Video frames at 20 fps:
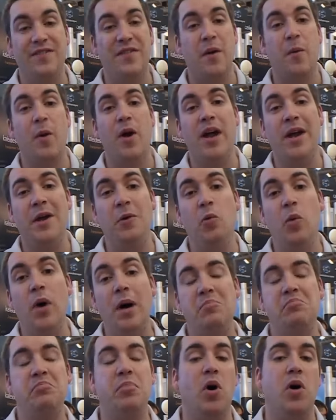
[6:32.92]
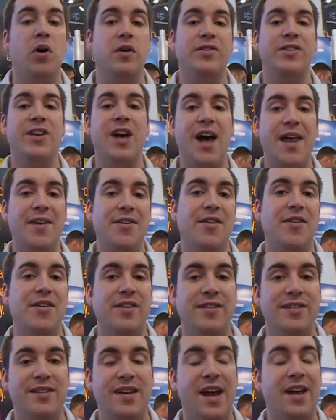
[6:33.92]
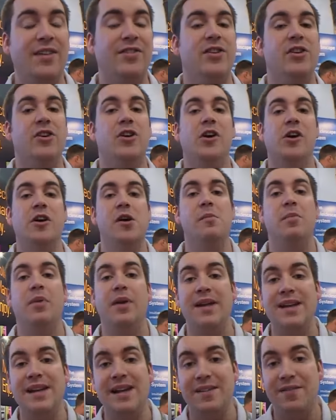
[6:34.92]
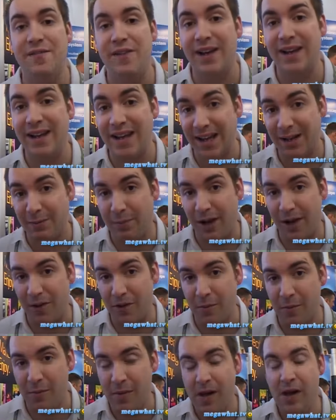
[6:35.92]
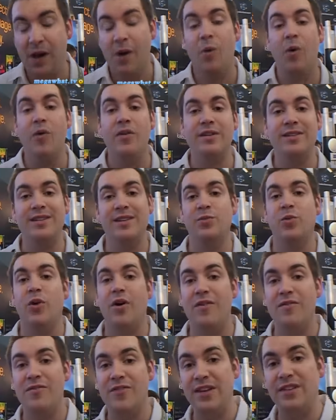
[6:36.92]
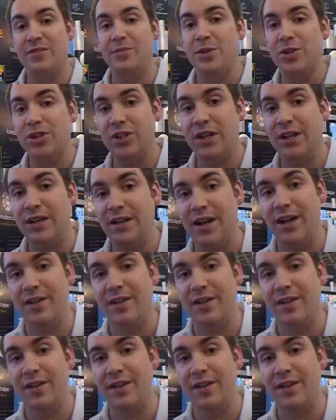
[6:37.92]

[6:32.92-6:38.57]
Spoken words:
If they were in one box under the stairs so you can completely forget about them, well, this is what this machine